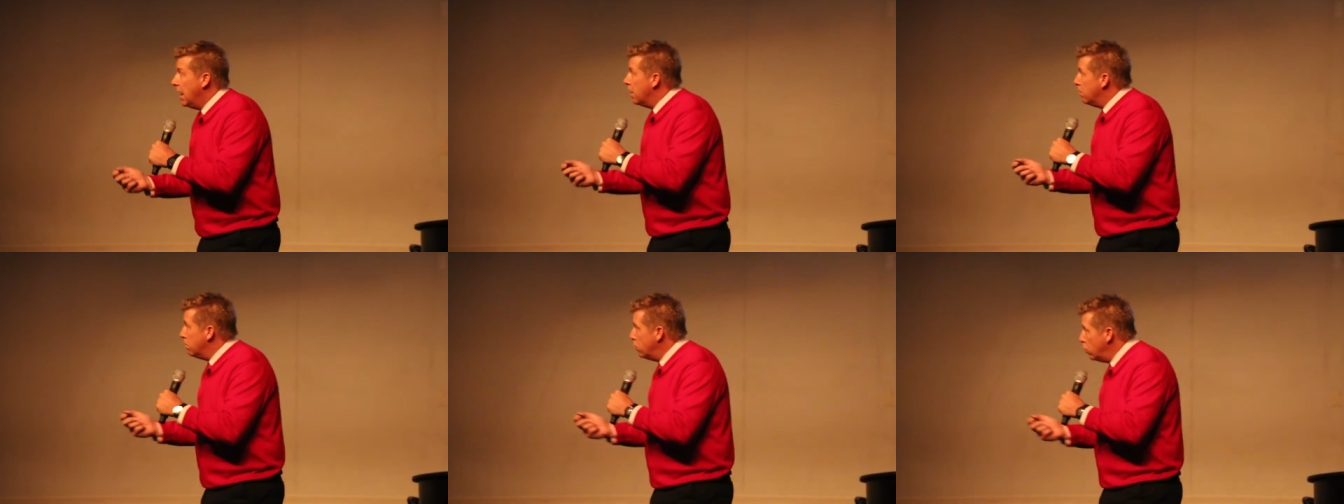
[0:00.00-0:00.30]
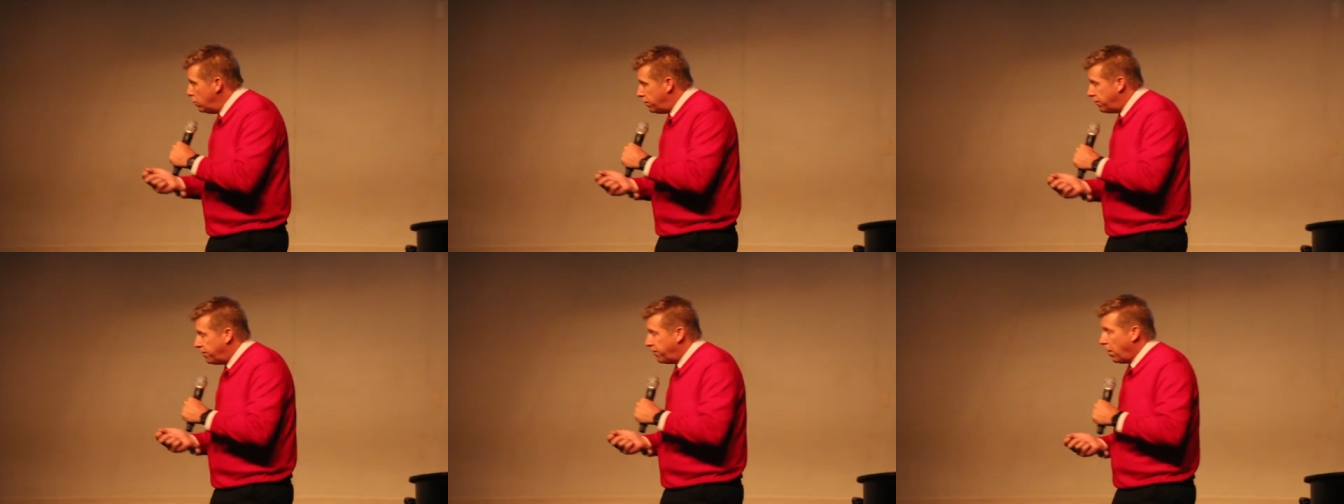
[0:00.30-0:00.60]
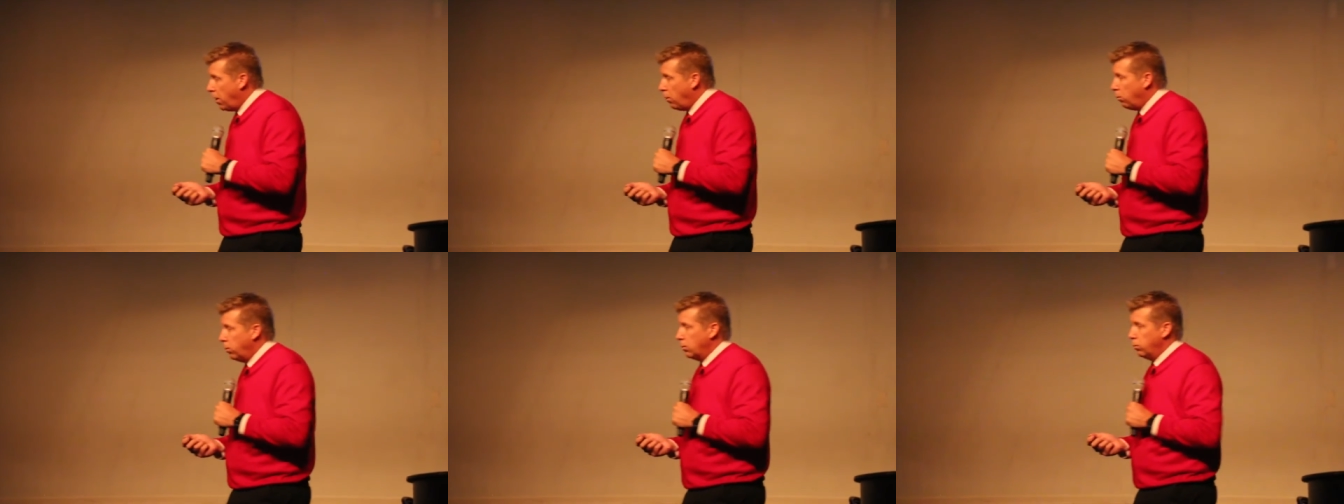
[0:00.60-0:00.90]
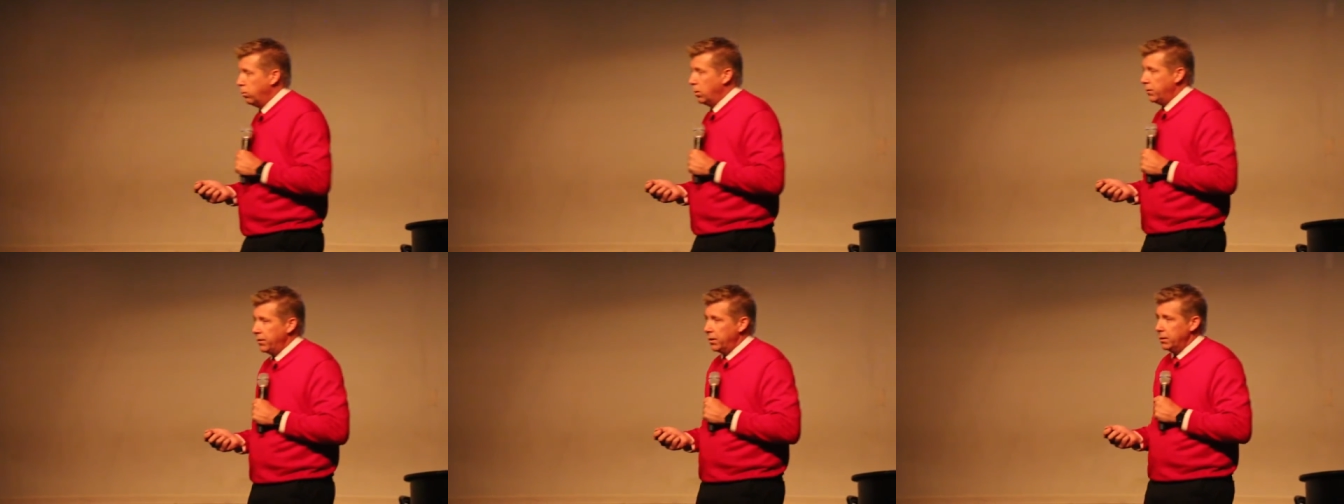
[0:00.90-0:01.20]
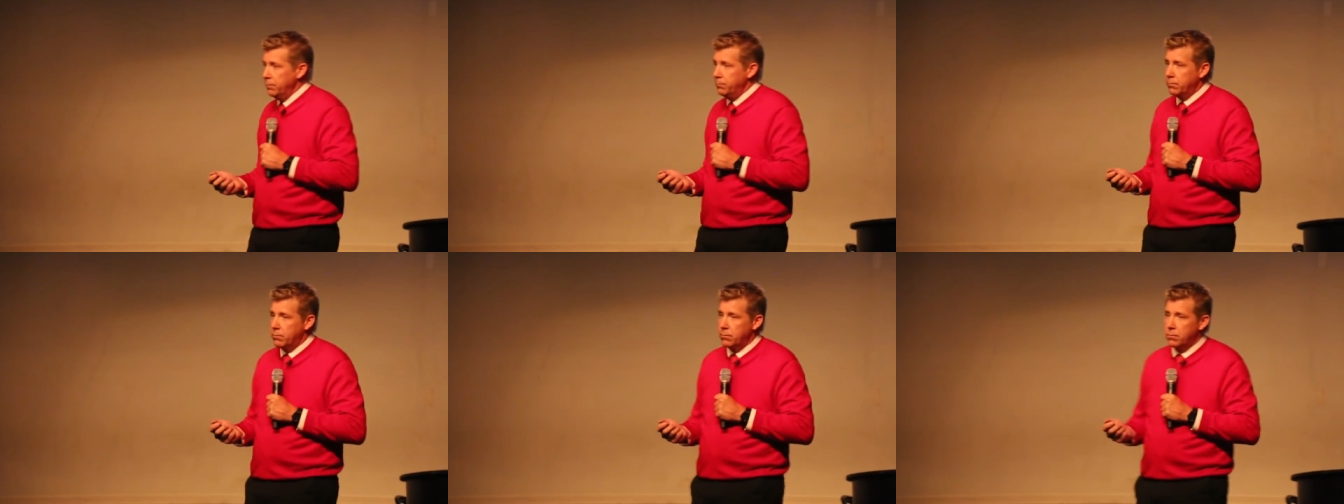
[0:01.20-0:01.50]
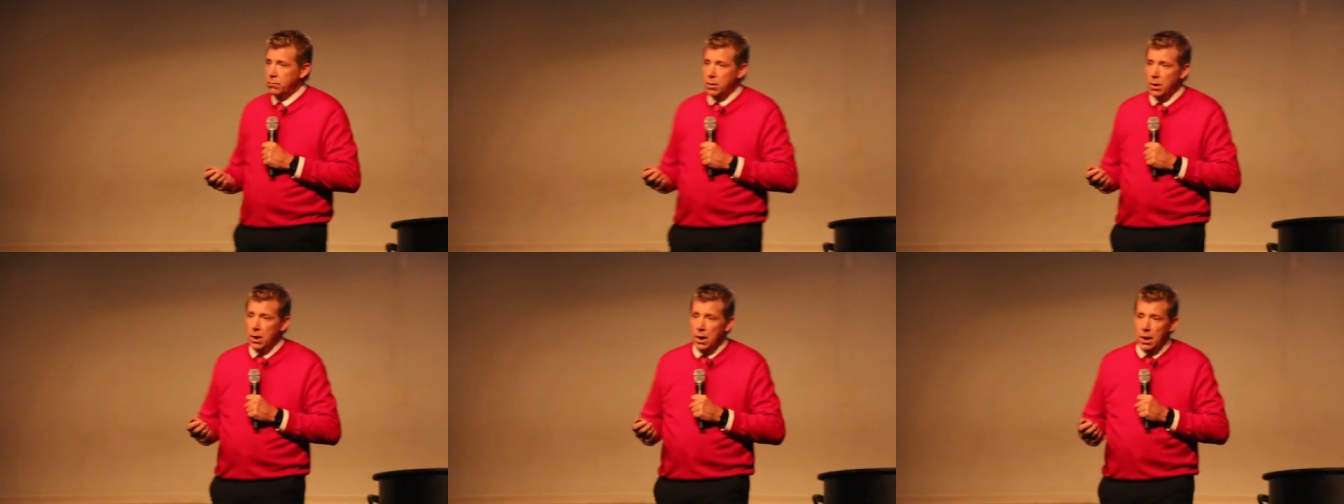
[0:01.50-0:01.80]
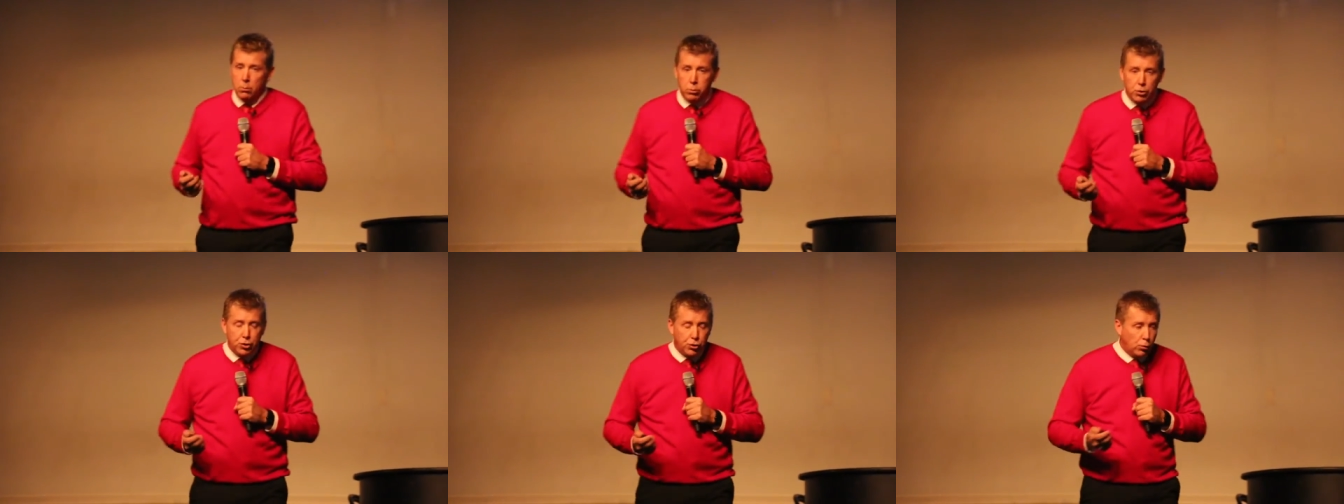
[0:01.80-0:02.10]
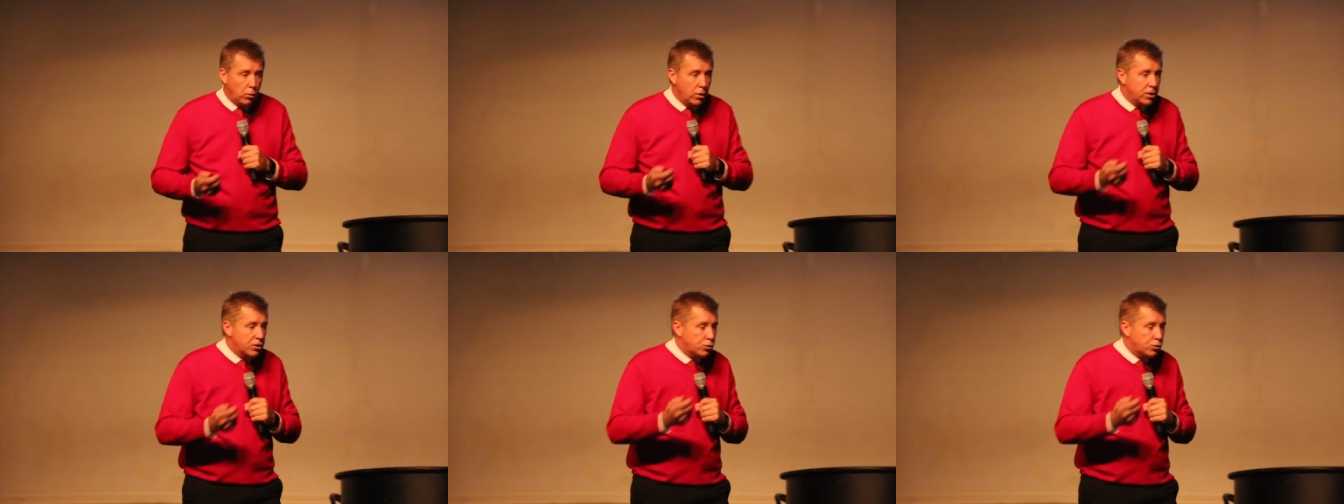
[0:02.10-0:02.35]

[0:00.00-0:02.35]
and move forward with it. It was through